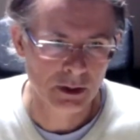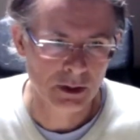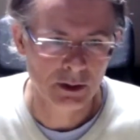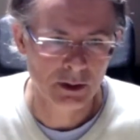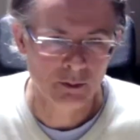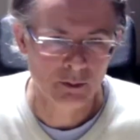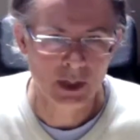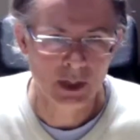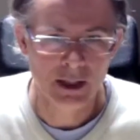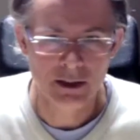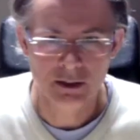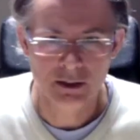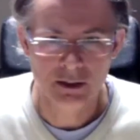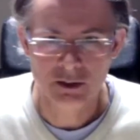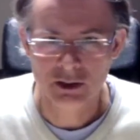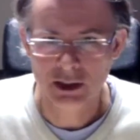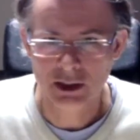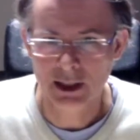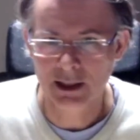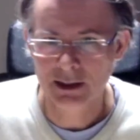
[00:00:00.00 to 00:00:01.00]
by the
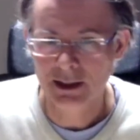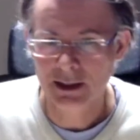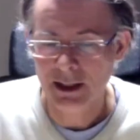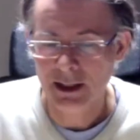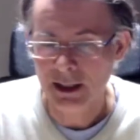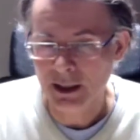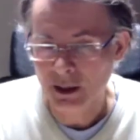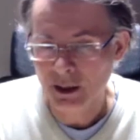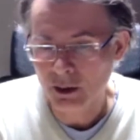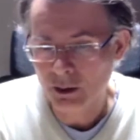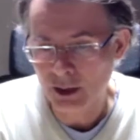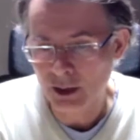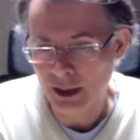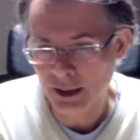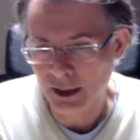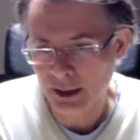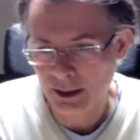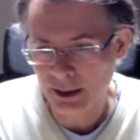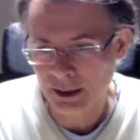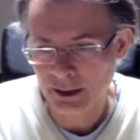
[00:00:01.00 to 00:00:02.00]
child? How
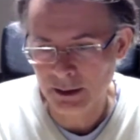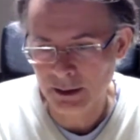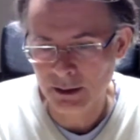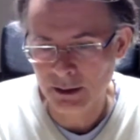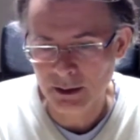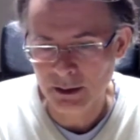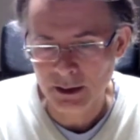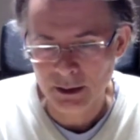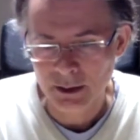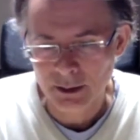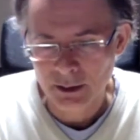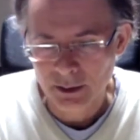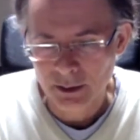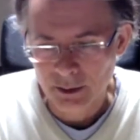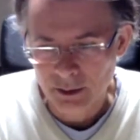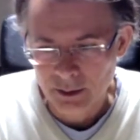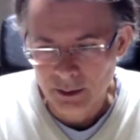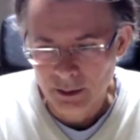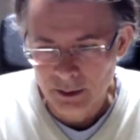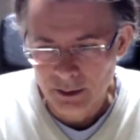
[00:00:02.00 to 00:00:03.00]

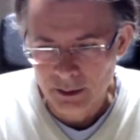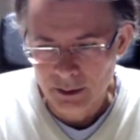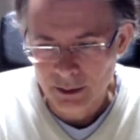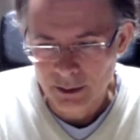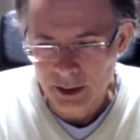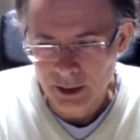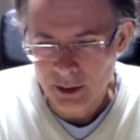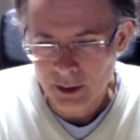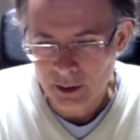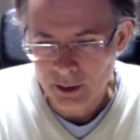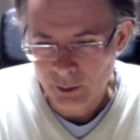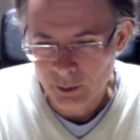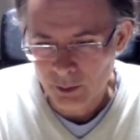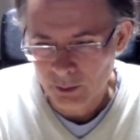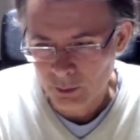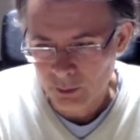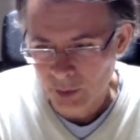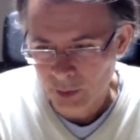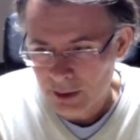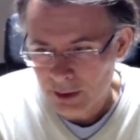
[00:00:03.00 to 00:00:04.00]
the
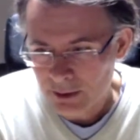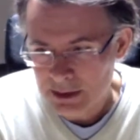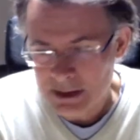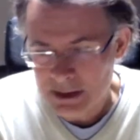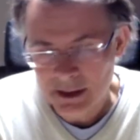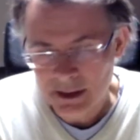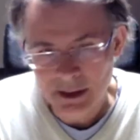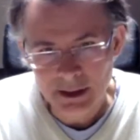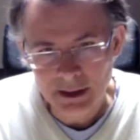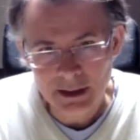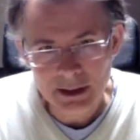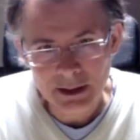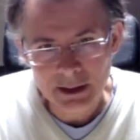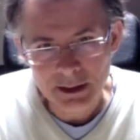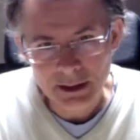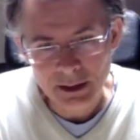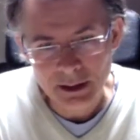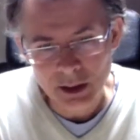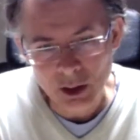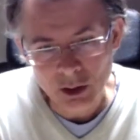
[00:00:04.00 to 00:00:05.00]
parents can
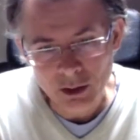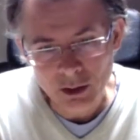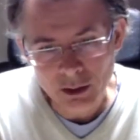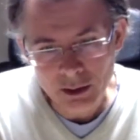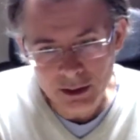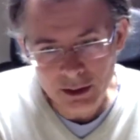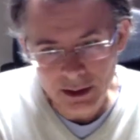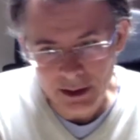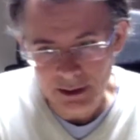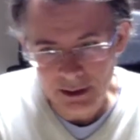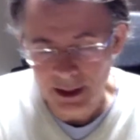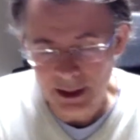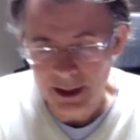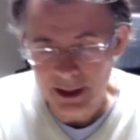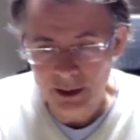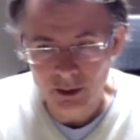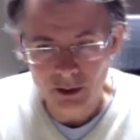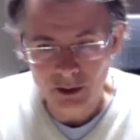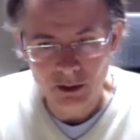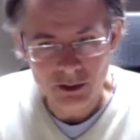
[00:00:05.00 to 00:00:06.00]
learn that they
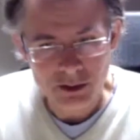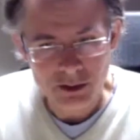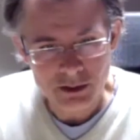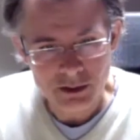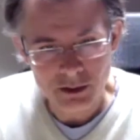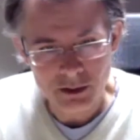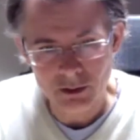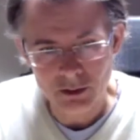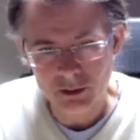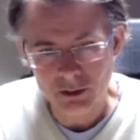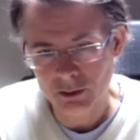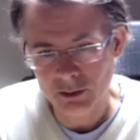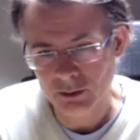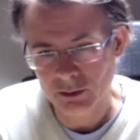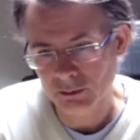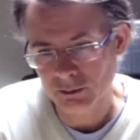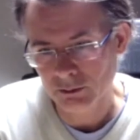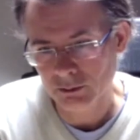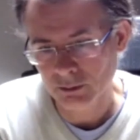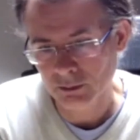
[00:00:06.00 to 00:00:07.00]
also
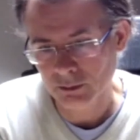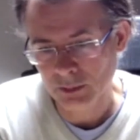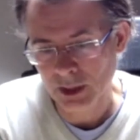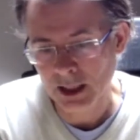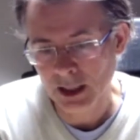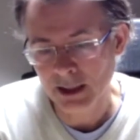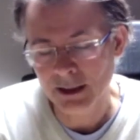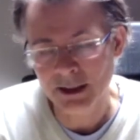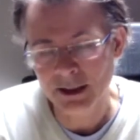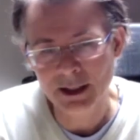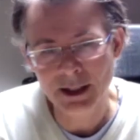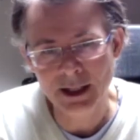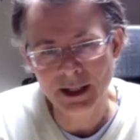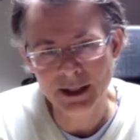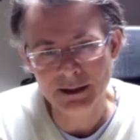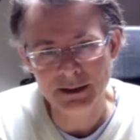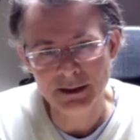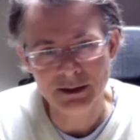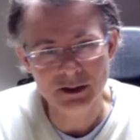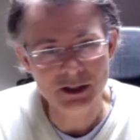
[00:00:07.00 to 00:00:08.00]
can
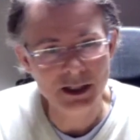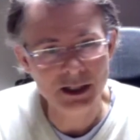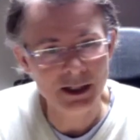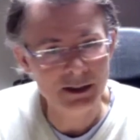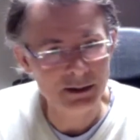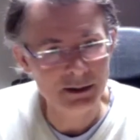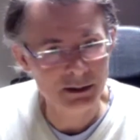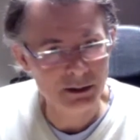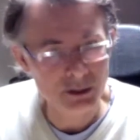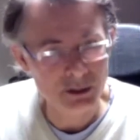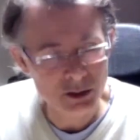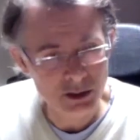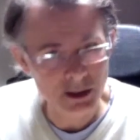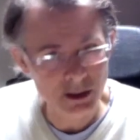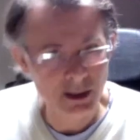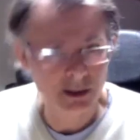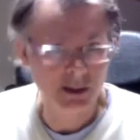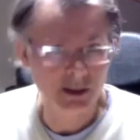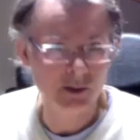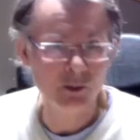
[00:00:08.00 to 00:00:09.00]
let the child
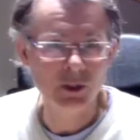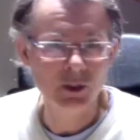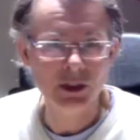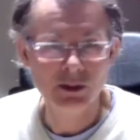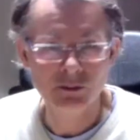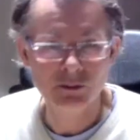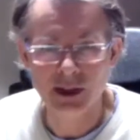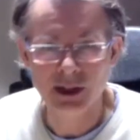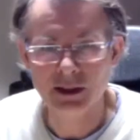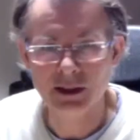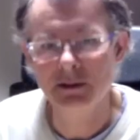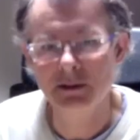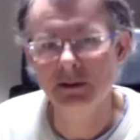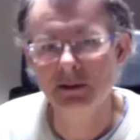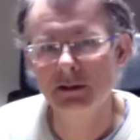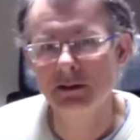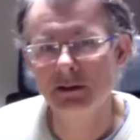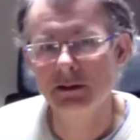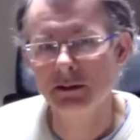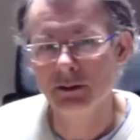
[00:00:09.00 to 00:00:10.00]
initiate and be
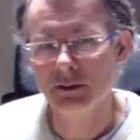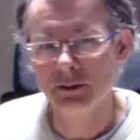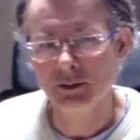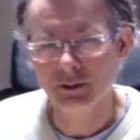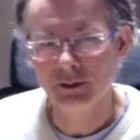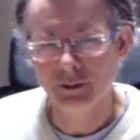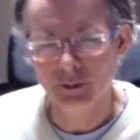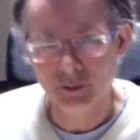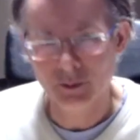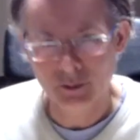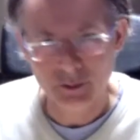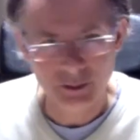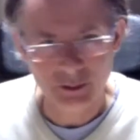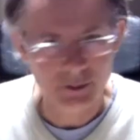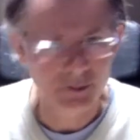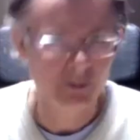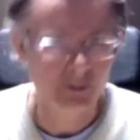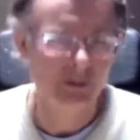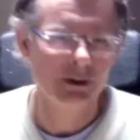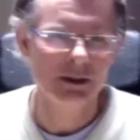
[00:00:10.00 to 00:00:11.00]
affected.
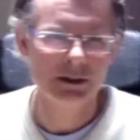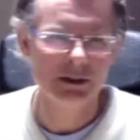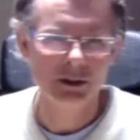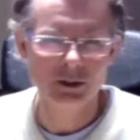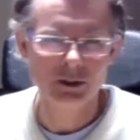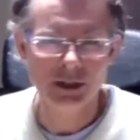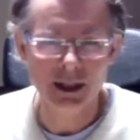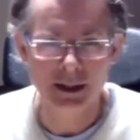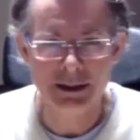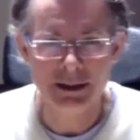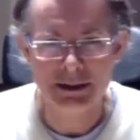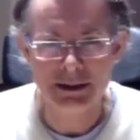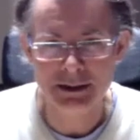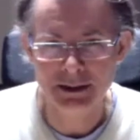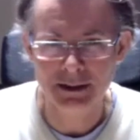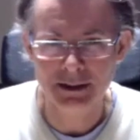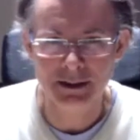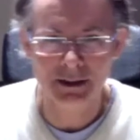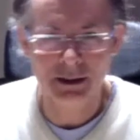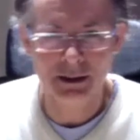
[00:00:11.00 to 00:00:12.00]
So there is
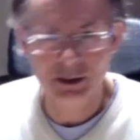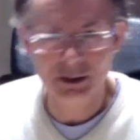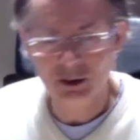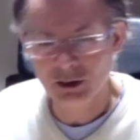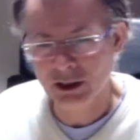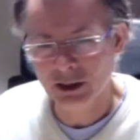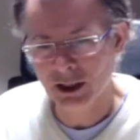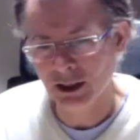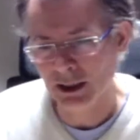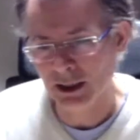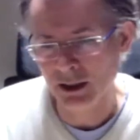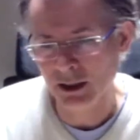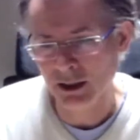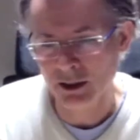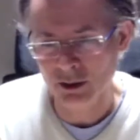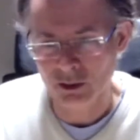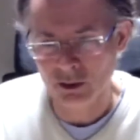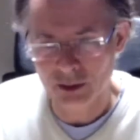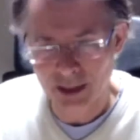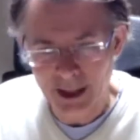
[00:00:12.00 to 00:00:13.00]
the
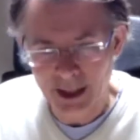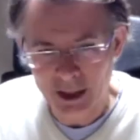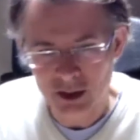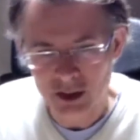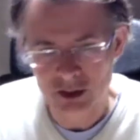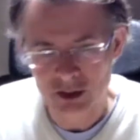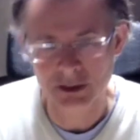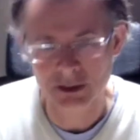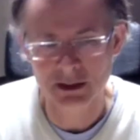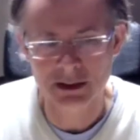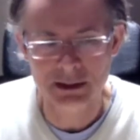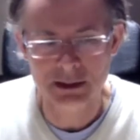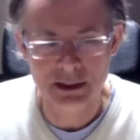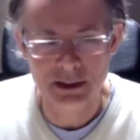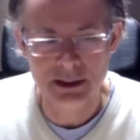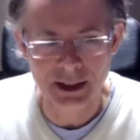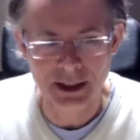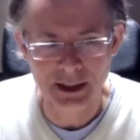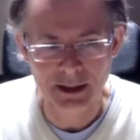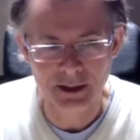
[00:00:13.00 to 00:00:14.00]
connection is like